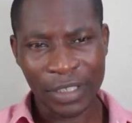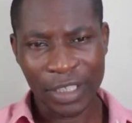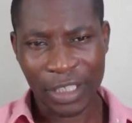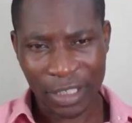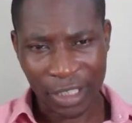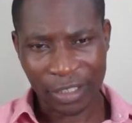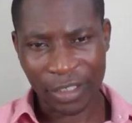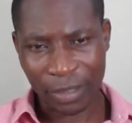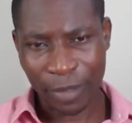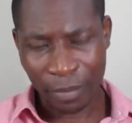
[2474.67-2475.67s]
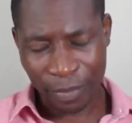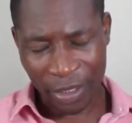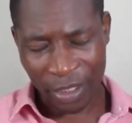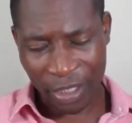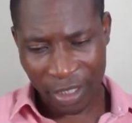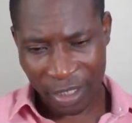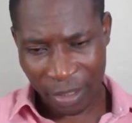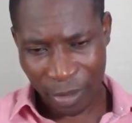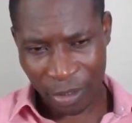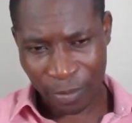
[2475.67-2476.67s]
This channel is about business,
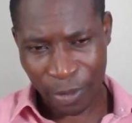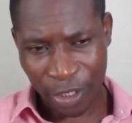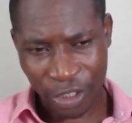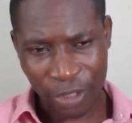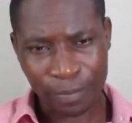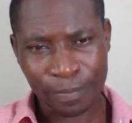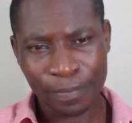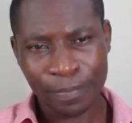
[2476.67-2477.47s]
it's about entrepreneurship,